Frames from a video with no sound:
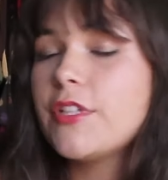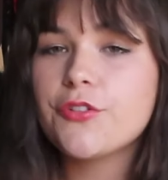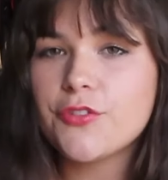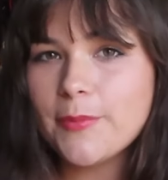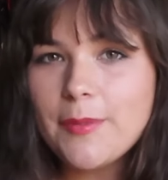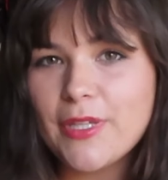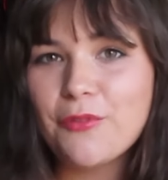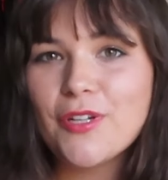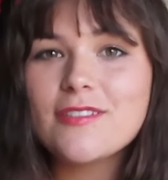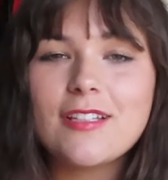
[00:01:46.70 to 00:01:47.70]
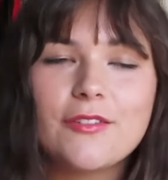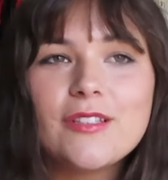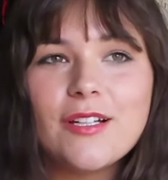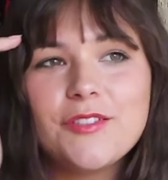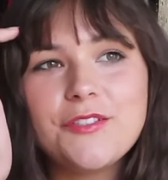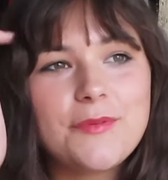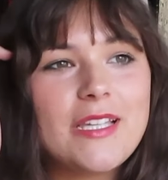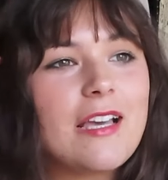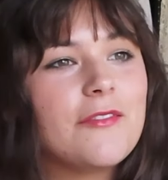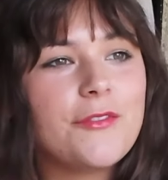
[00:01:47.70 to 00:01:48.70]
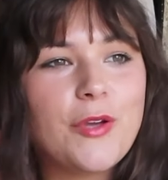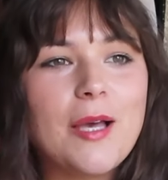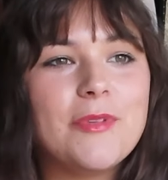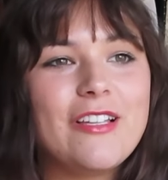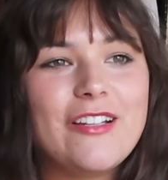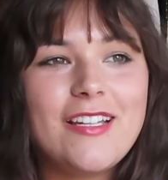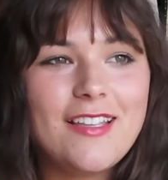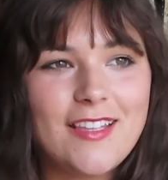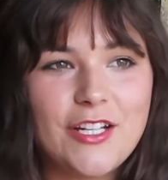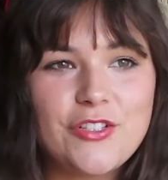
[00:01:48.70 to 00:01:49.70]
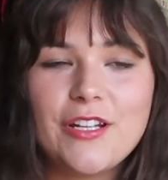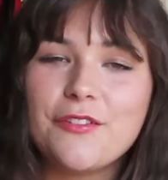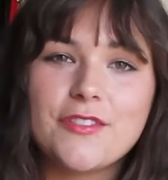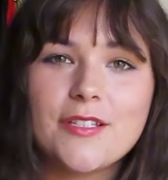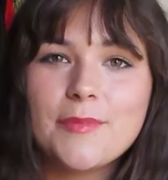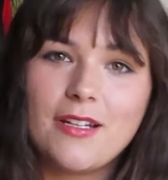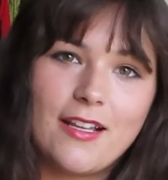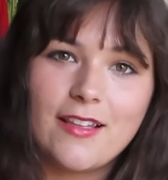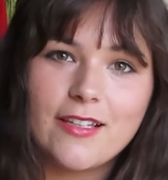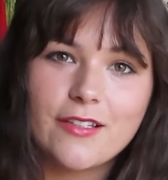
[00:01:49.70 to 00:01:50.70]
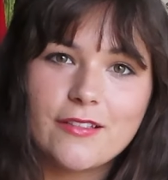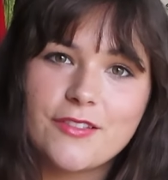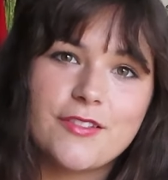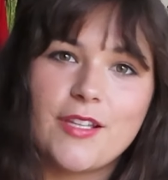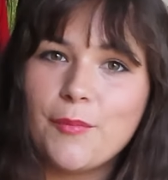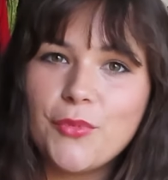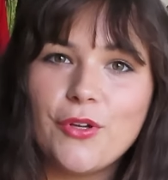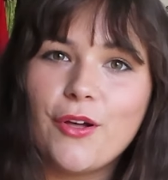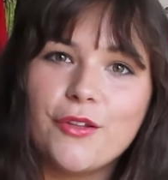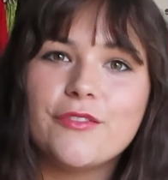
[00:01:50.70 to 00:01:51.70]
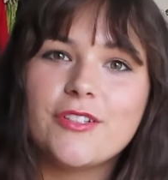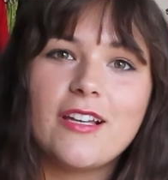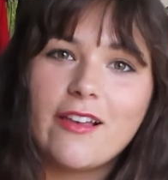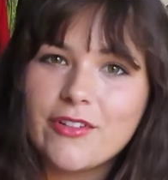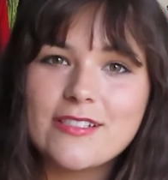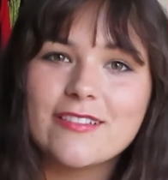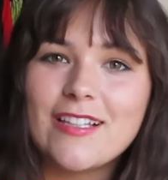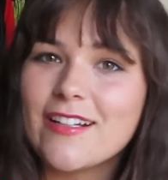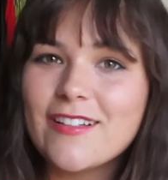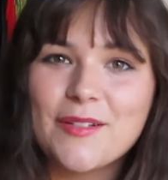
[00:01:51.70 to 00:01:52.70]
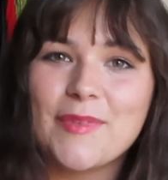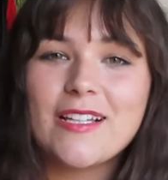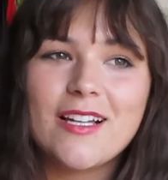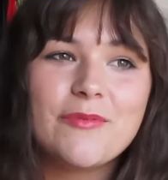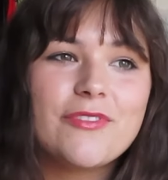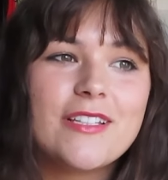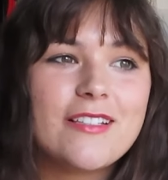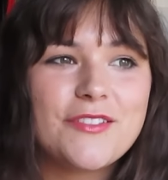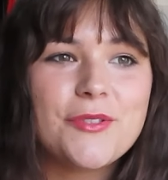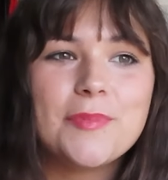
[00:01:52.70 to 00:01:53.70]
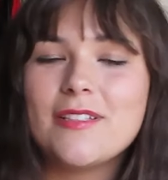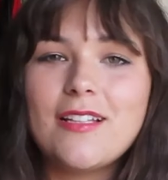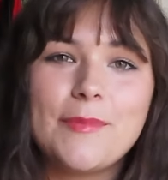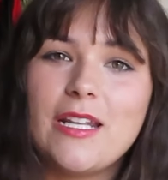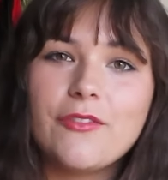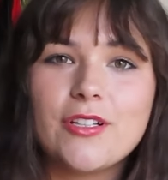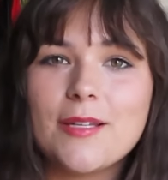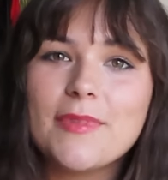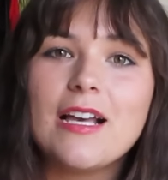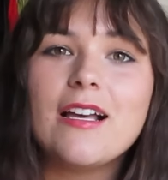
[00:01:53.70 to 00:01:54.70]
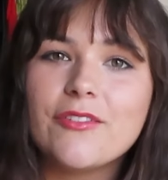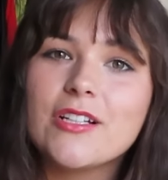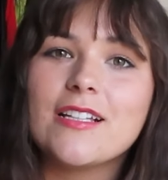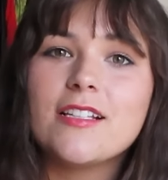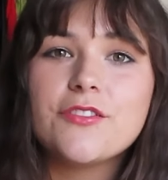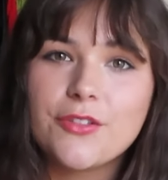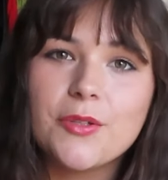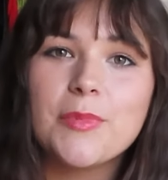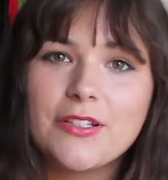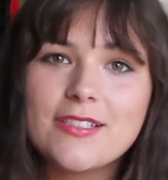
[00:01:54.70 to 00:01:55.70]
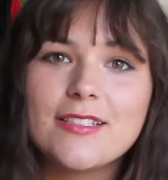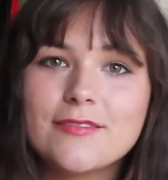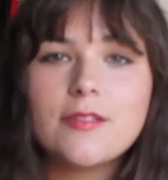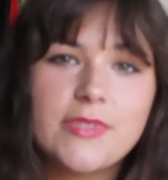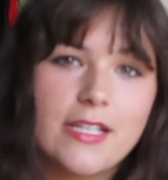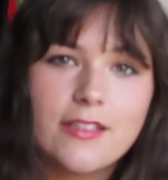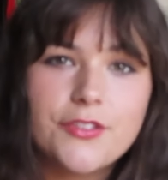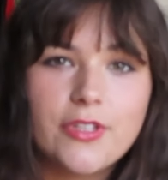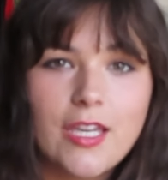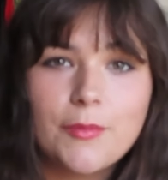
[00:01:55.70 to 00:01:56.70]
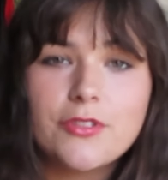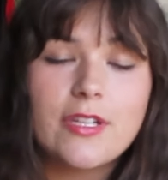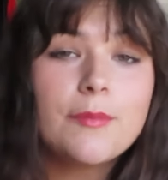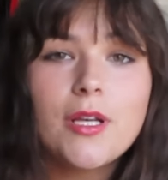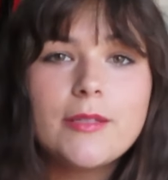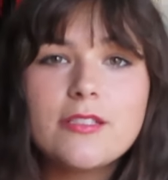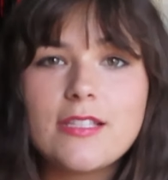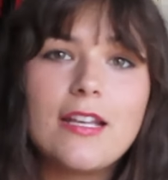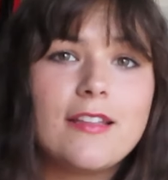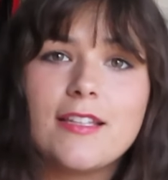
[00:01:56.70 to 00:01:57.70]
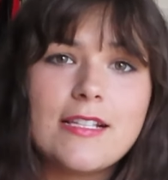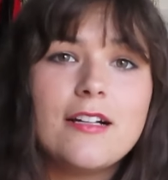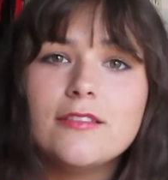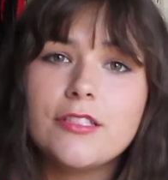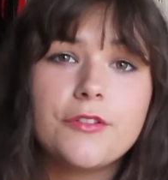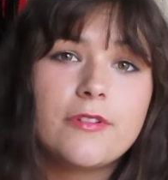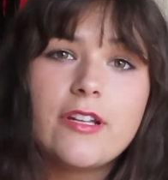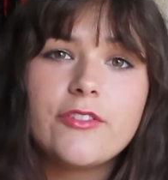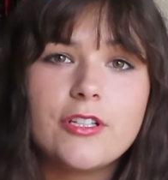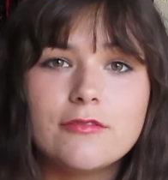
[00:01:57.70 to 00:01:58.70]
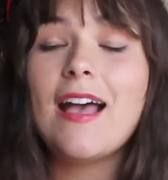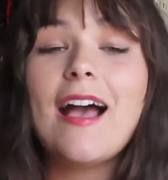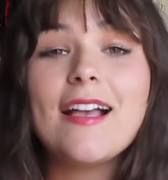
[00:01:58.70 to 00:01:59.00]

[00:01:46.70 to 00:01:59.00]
There are so many big words that I would love to use in my vocabulary, and then I try to use them and I like stumble all over every single letter and I'm like, I'm freaking stupid. Let me never attempt that ever again. That's so embarrassing. I guess I'm saying this to a camera, so I can probably just edit this out and no one would ever know.